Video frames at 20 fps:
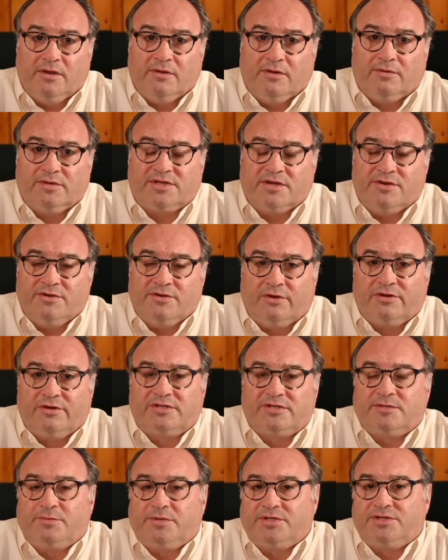there was a
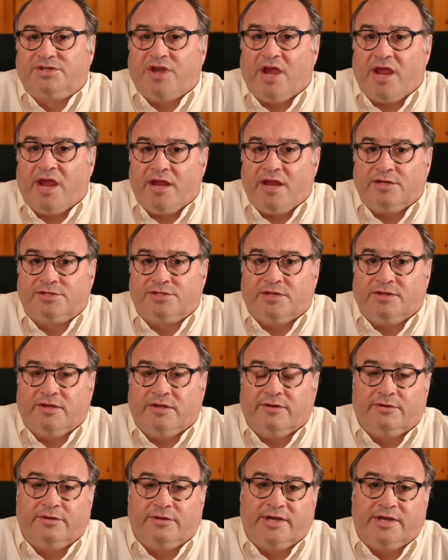noticeable change in
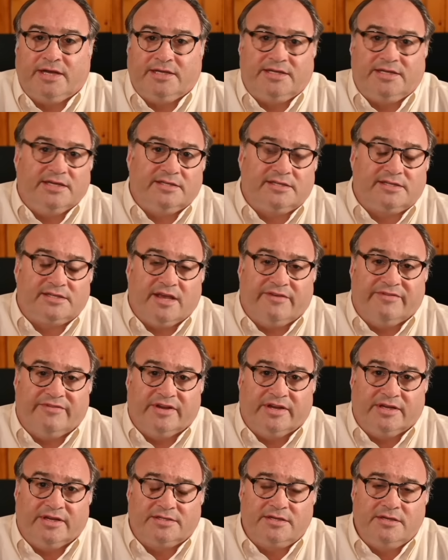the early
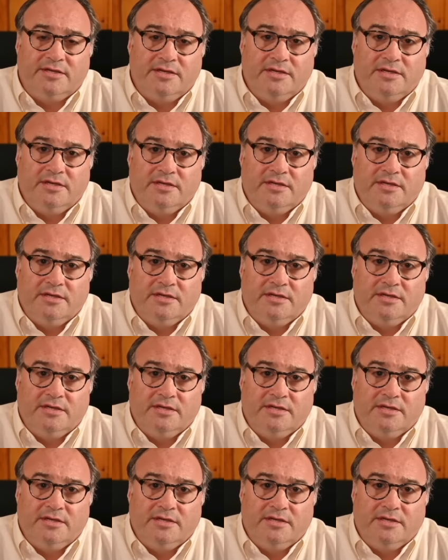1970s,